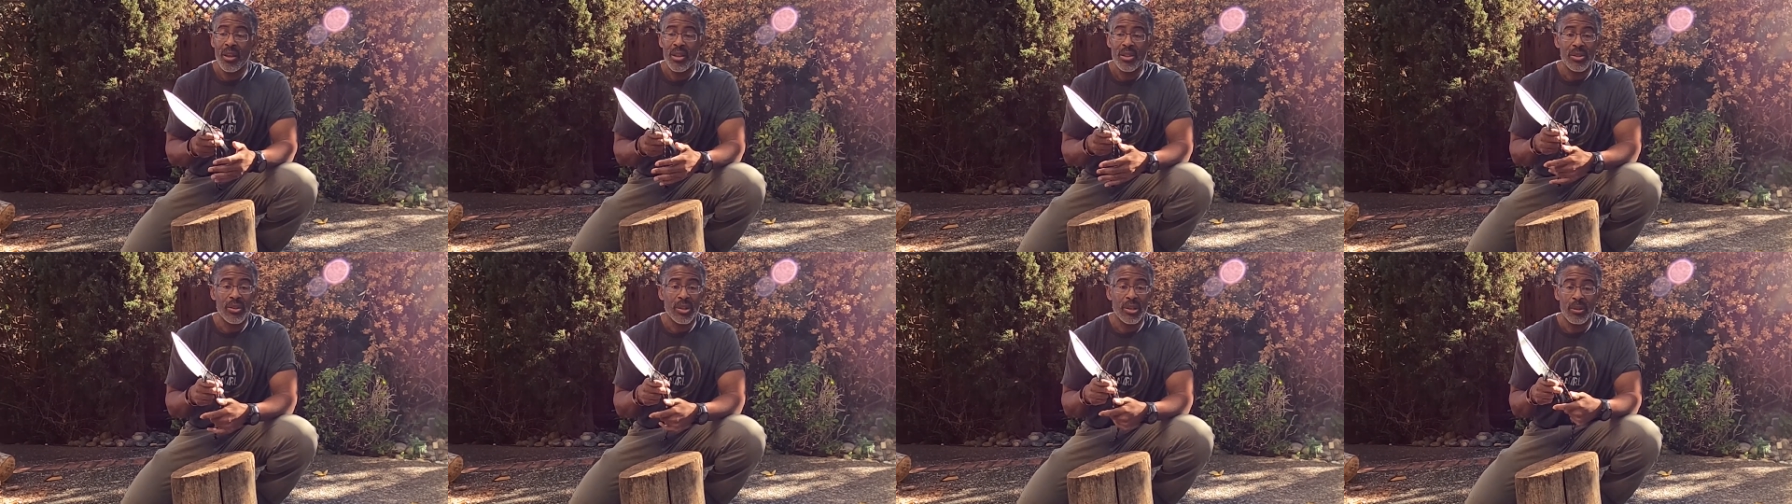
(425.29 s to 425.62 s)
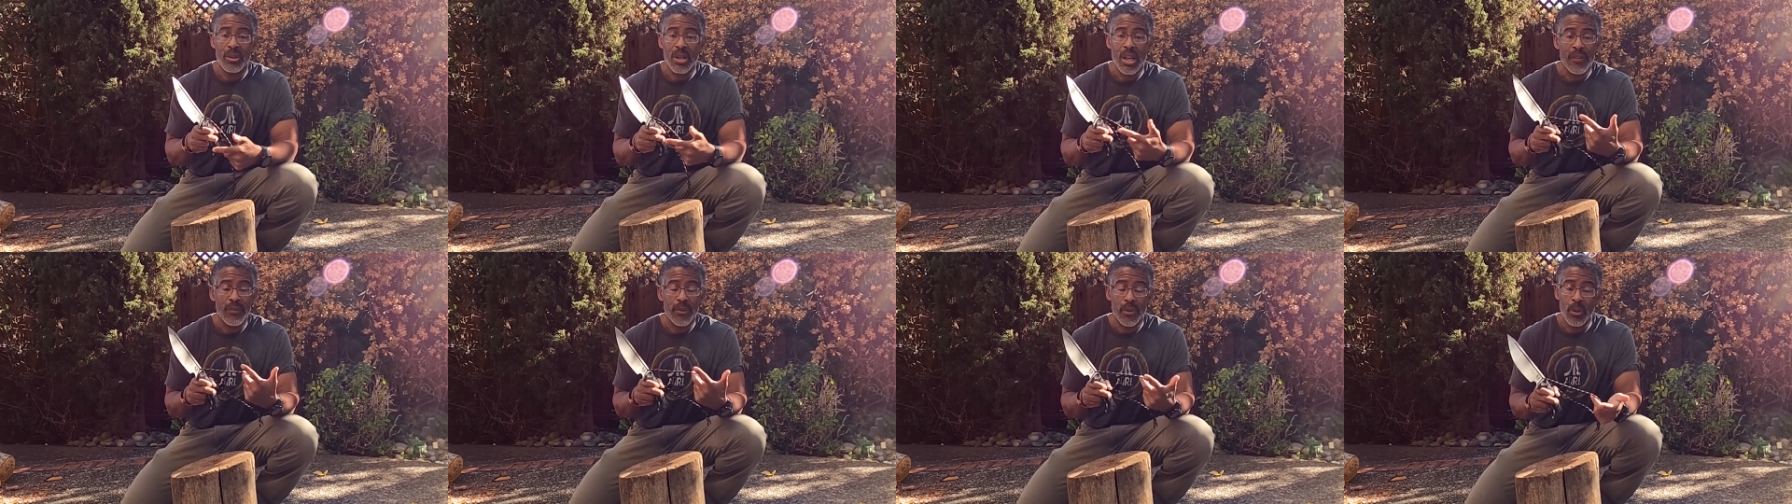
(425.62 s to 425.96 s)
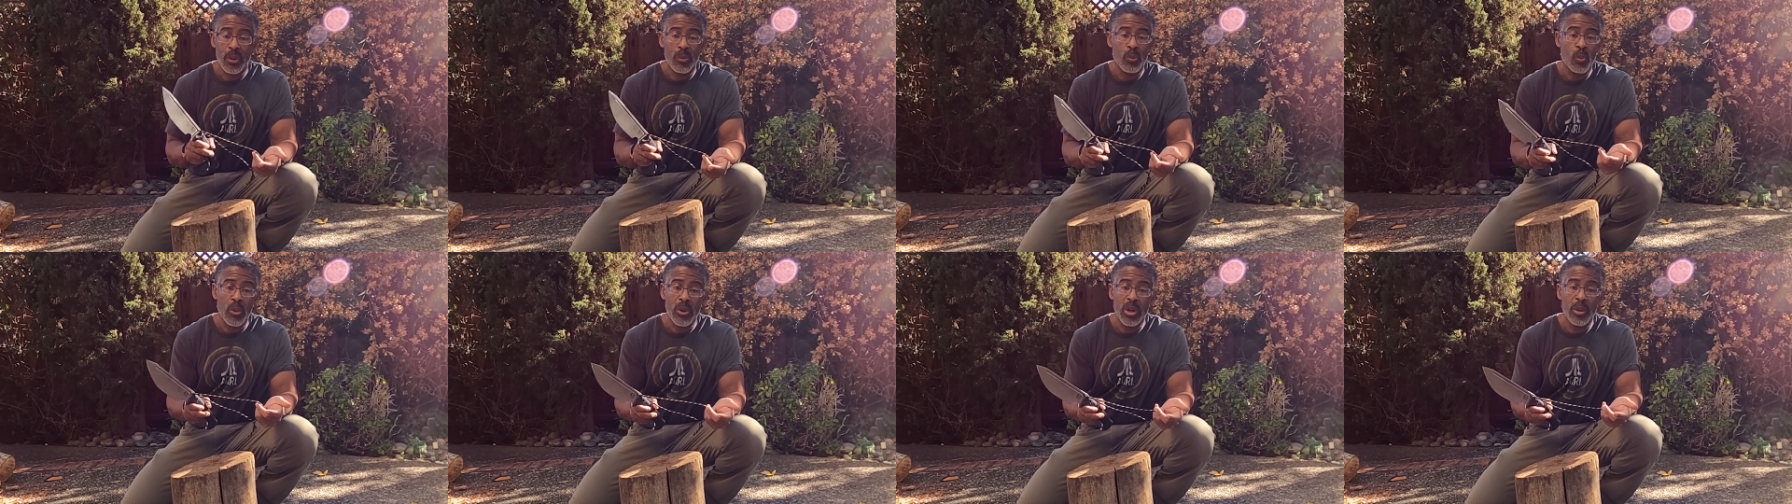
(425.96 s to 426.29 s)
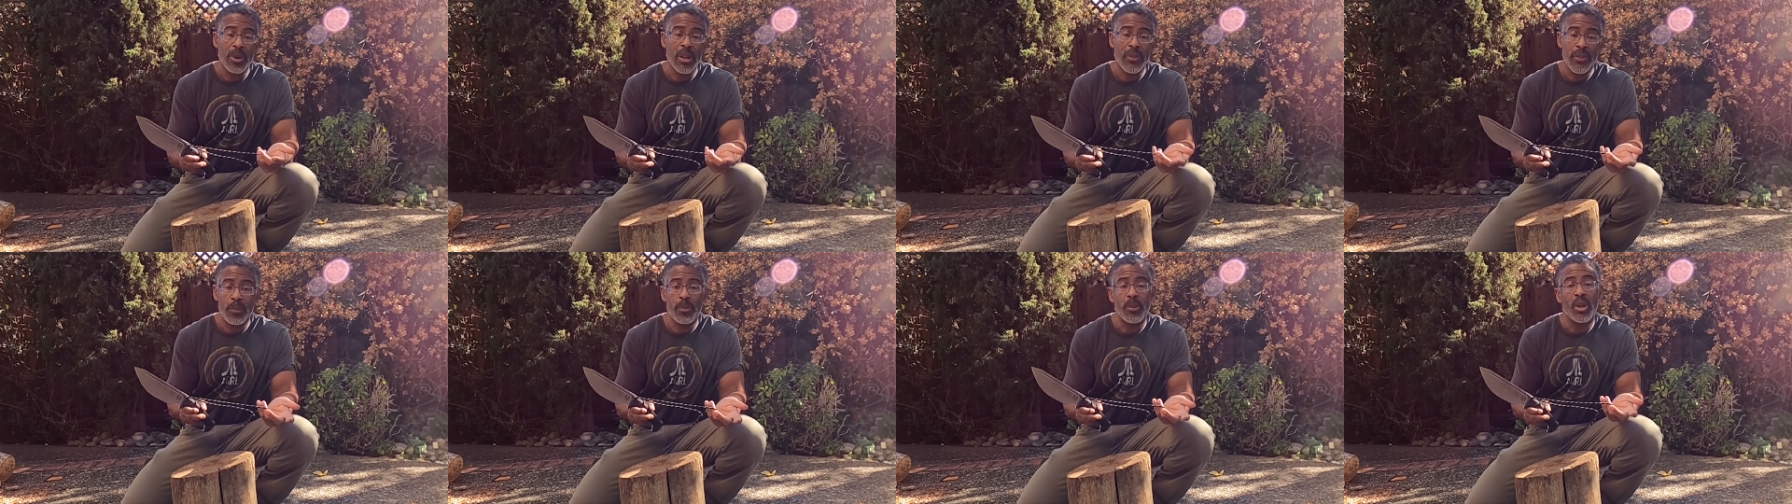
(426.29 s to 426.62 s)
so I don't have to worry
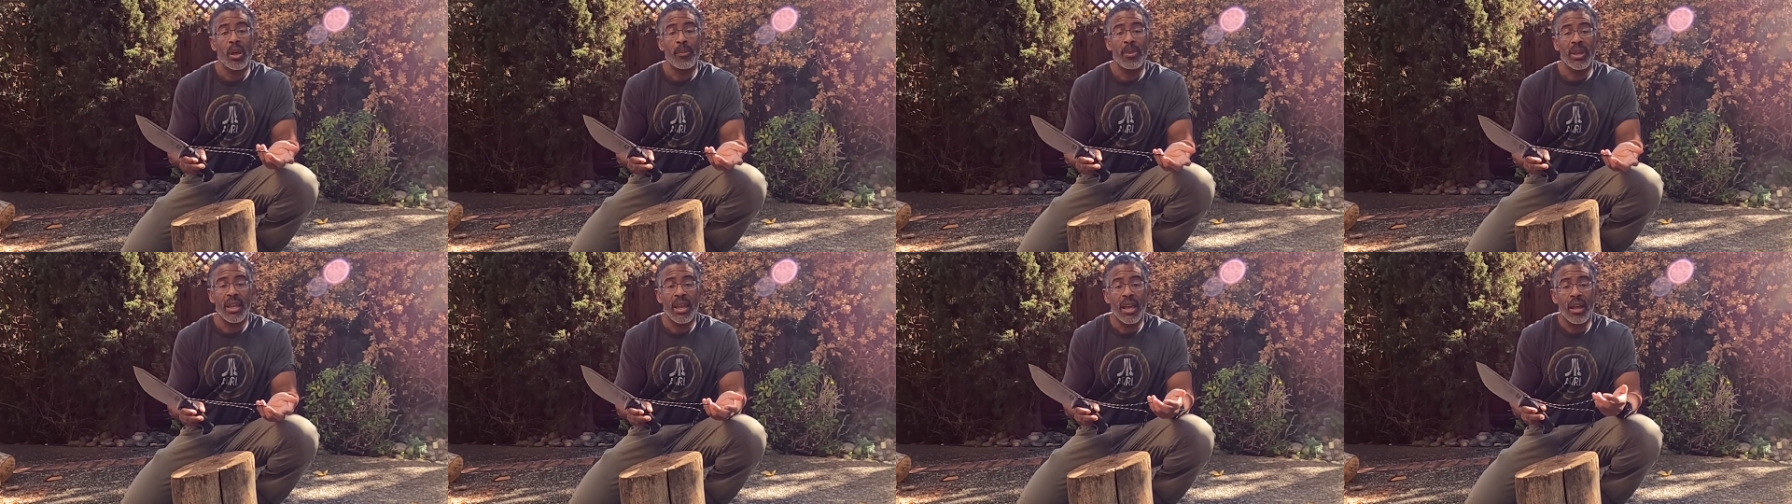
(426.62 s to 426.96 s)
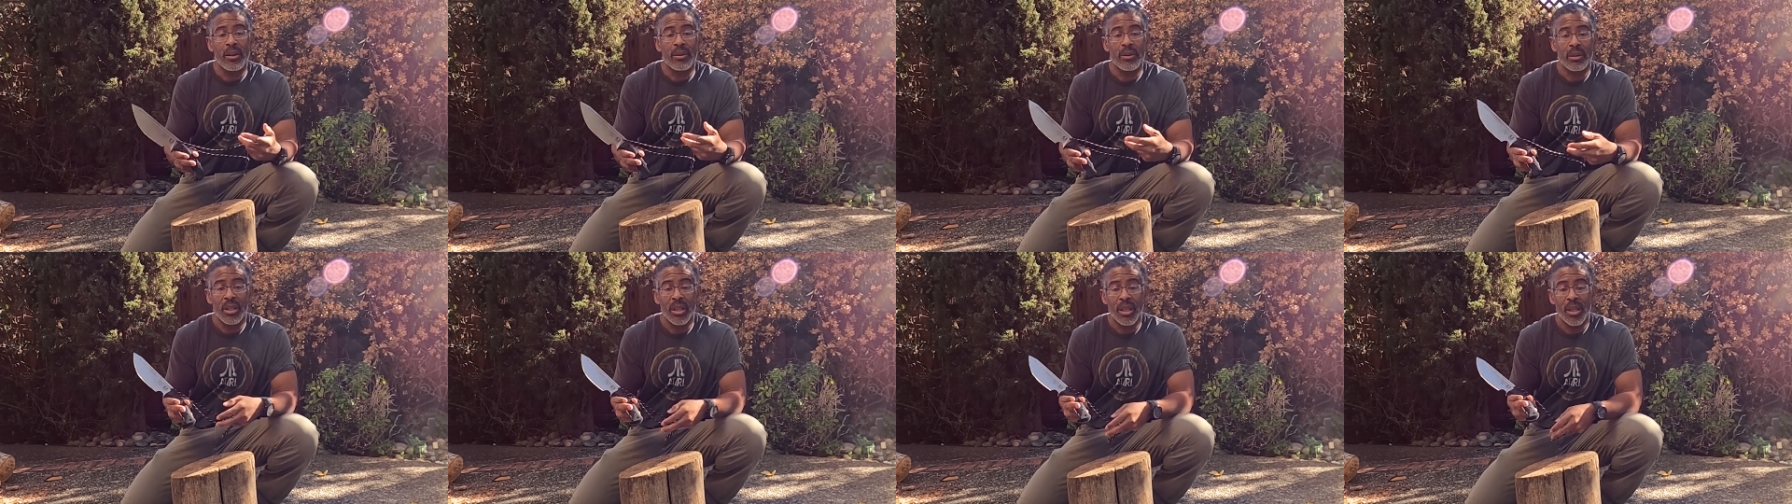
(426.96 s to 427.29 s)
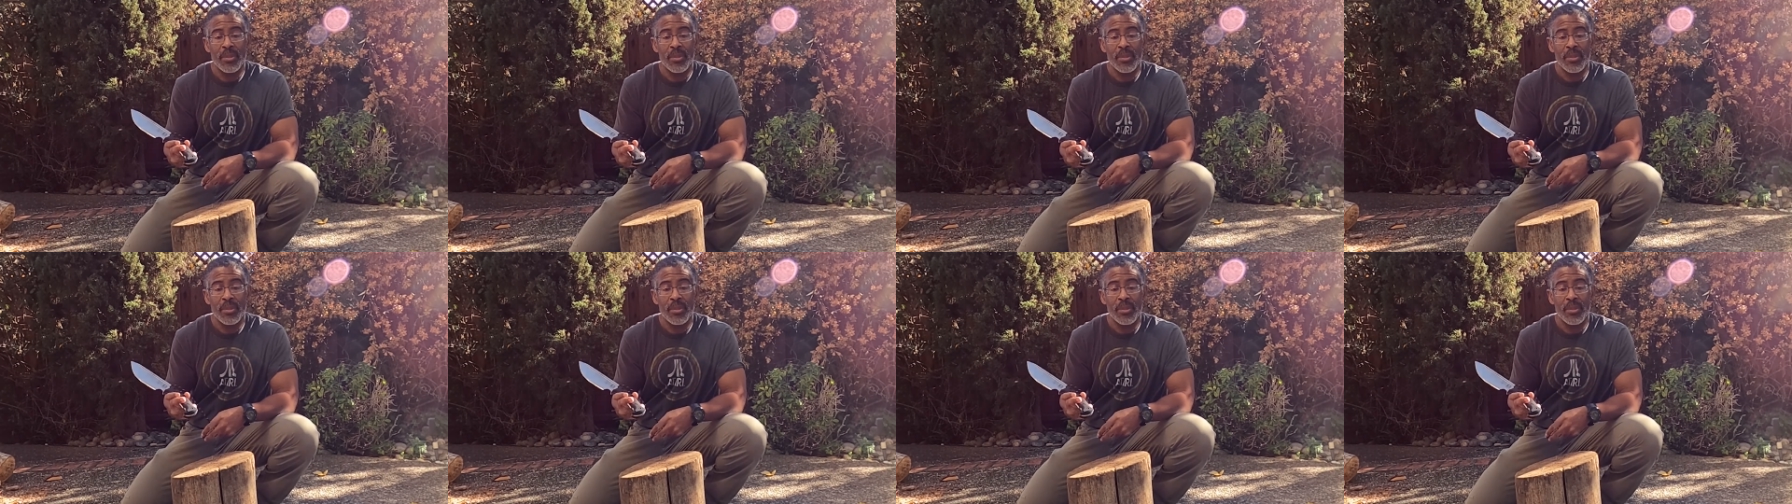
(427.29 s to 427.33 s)
about them coming out.